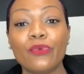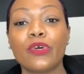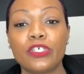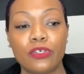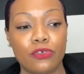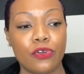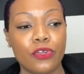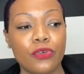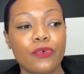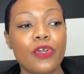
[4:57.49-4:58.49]
Once
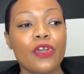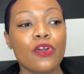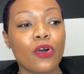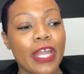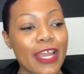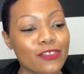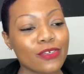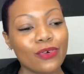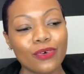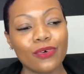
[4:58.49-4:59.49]
you go to hair
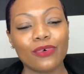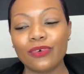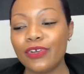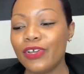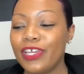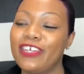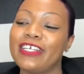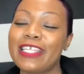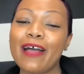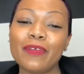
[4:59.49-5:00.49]
school, you
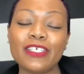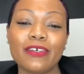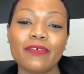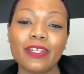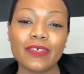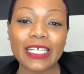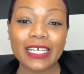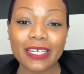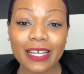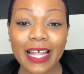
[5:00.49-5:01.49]
establish a really, really
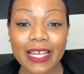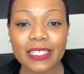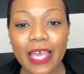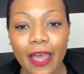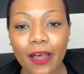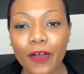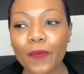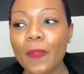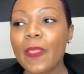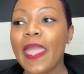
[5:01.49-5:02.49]
good
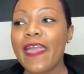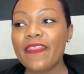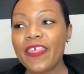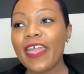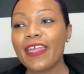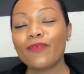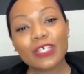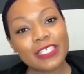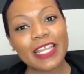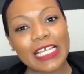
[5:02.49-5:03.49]
clientele, and then
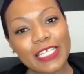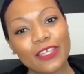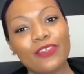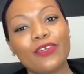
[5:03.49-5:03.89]
what's the next thing you